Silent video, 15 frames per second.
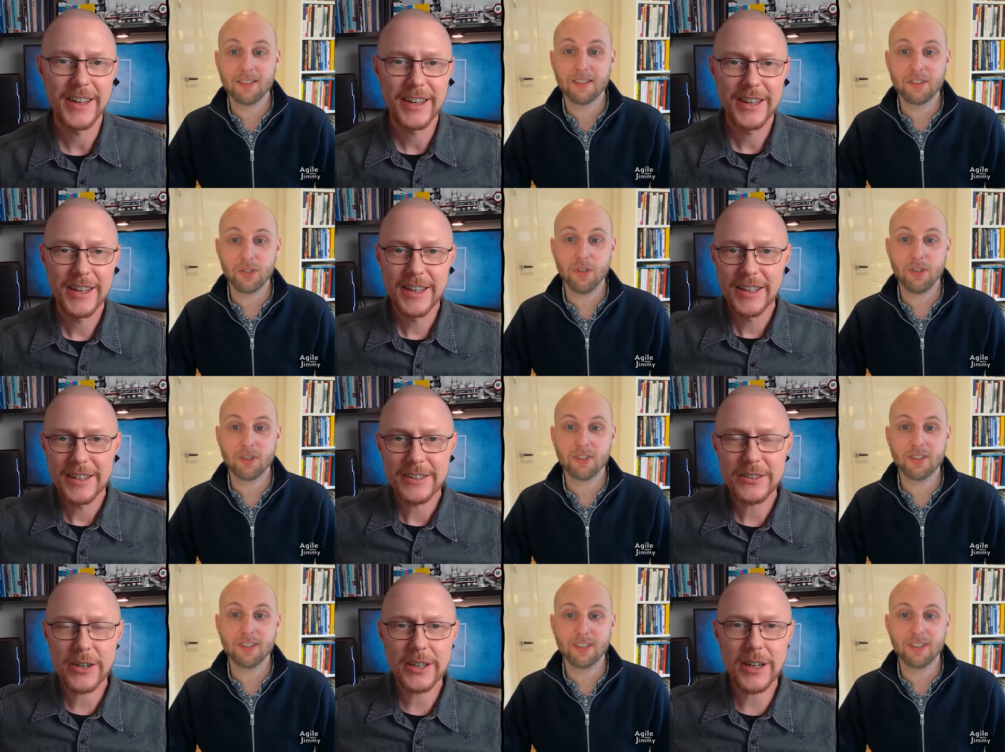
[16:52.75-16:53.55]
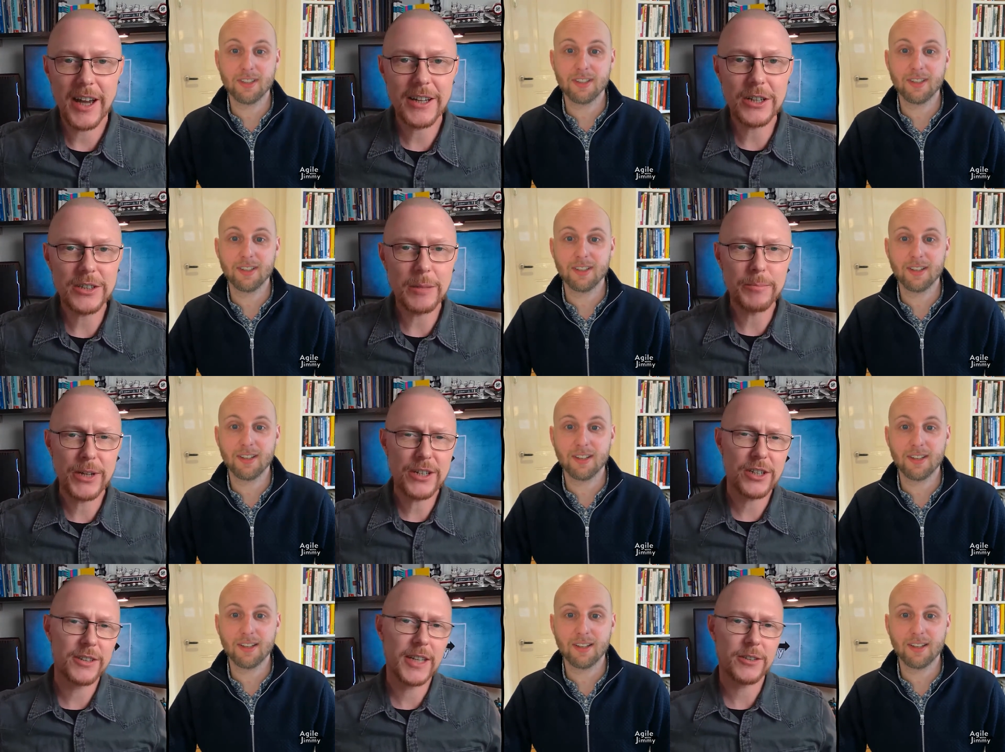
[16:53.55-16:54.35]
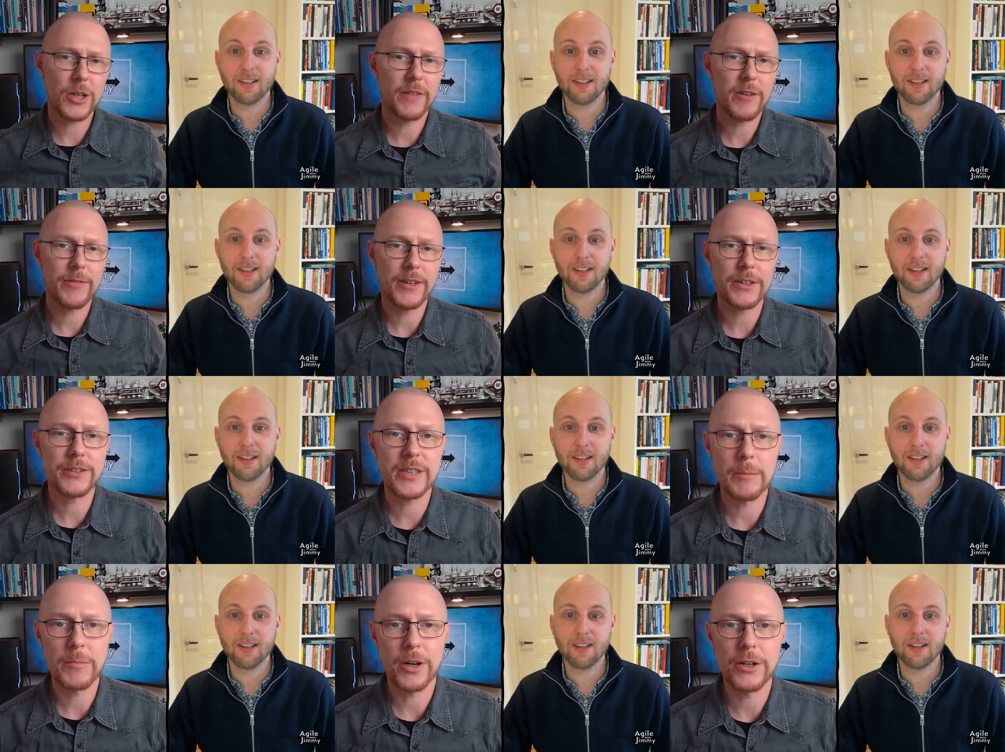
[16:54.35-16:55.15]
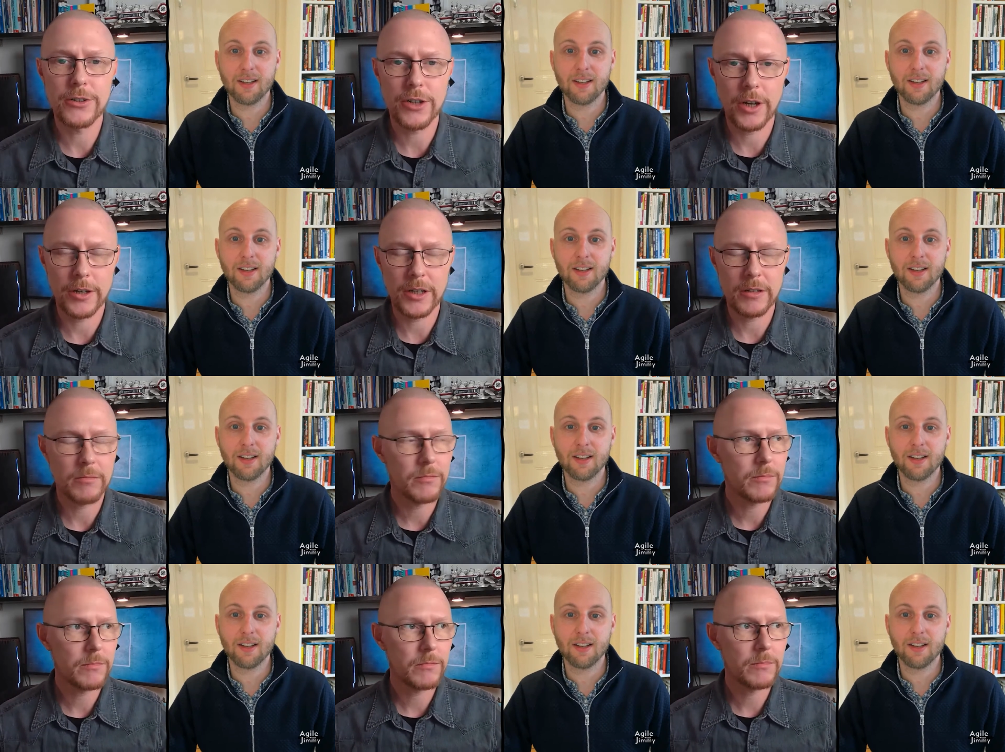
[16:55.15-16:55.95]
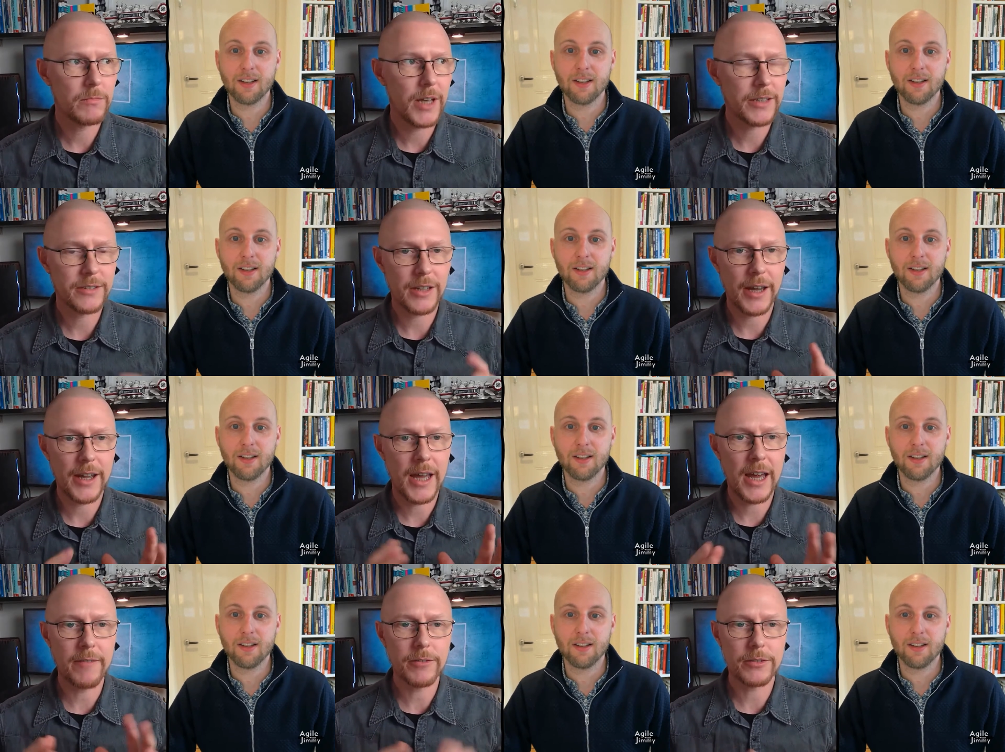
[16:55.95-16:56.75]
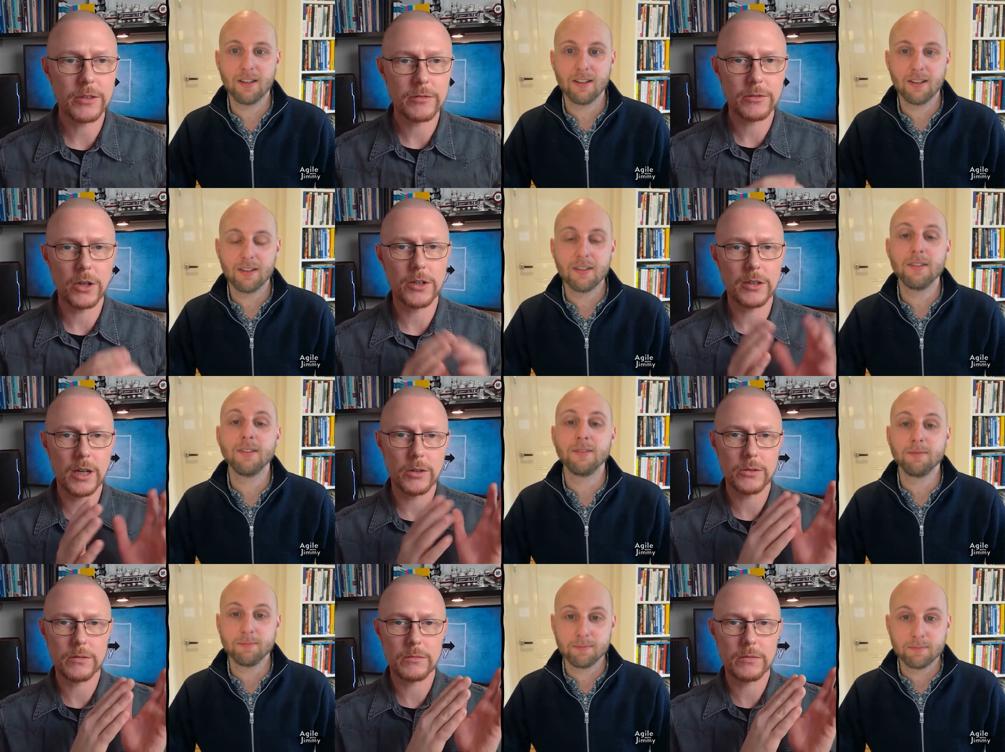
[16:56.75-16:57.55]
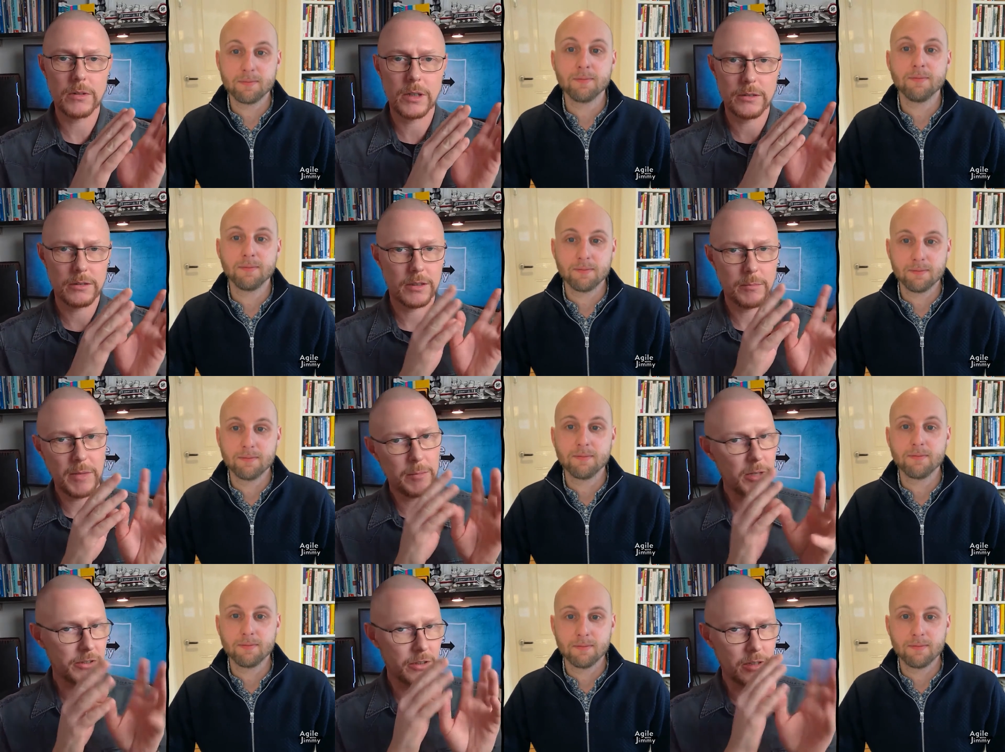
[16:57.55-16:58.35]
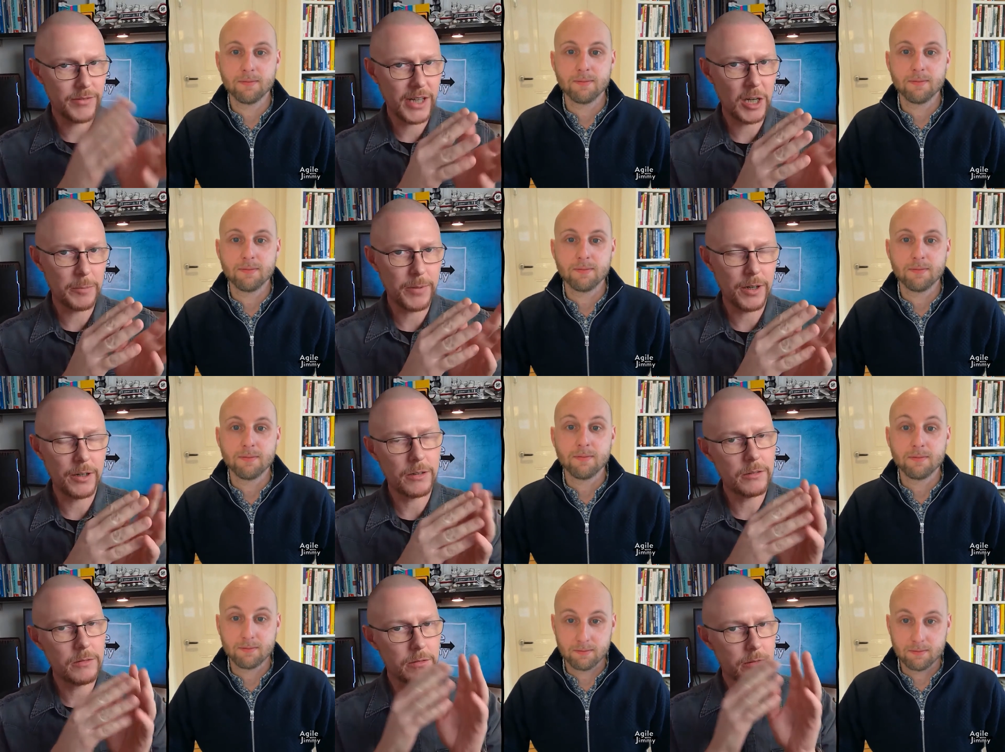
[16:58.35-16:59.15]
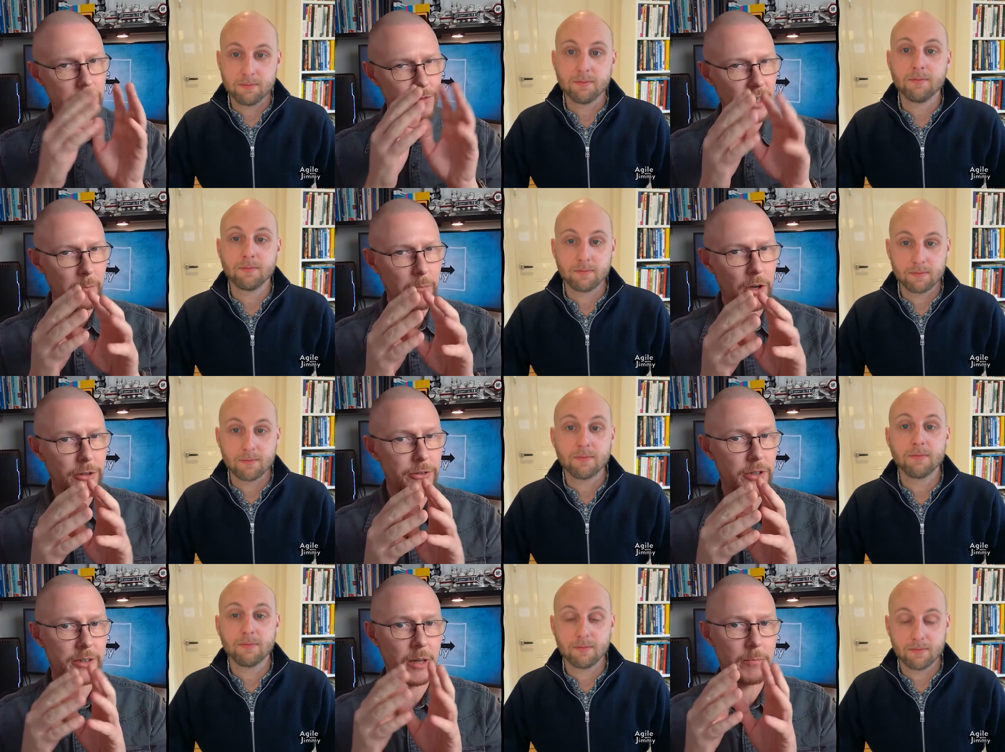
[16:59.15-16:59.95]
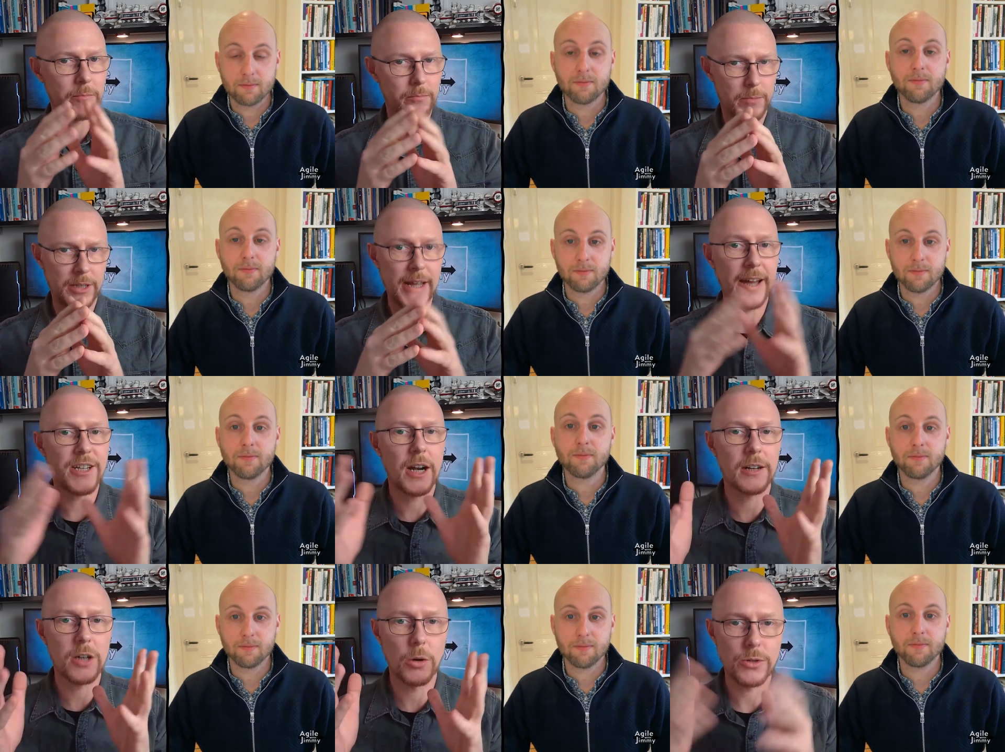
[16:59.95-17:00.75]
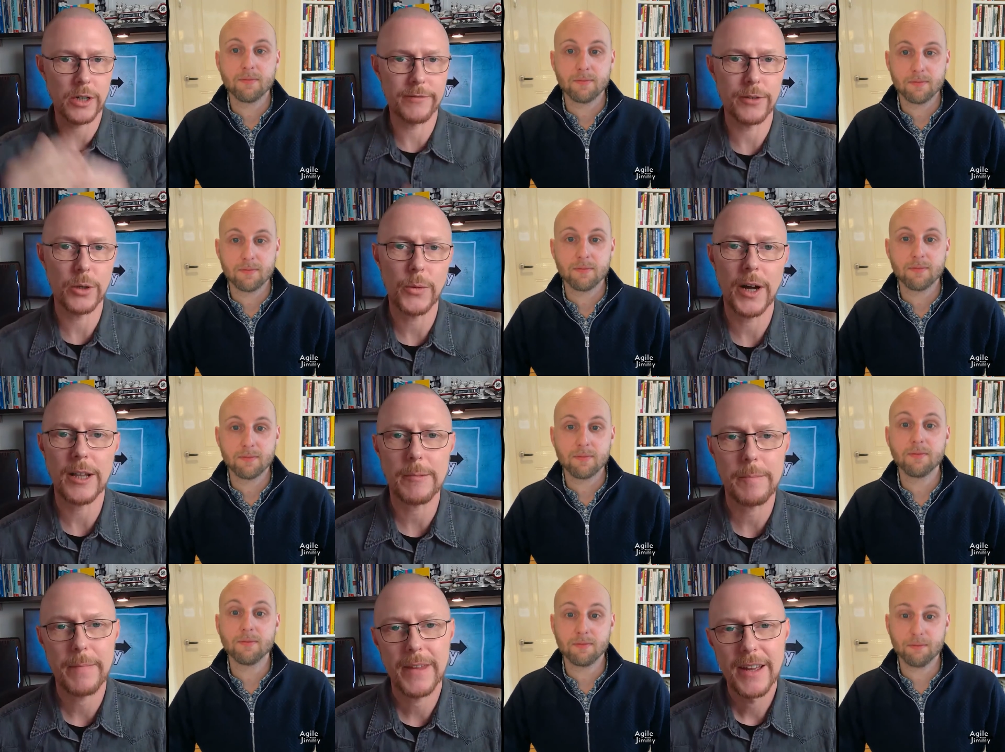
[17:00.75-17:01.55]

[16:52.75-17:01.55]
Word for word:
Speaker 1: Sure. I, I got the impression that you have a very similar journey as I have. So starting out as maybe as a developer, Scrum Master, and then been agile coaching for a while.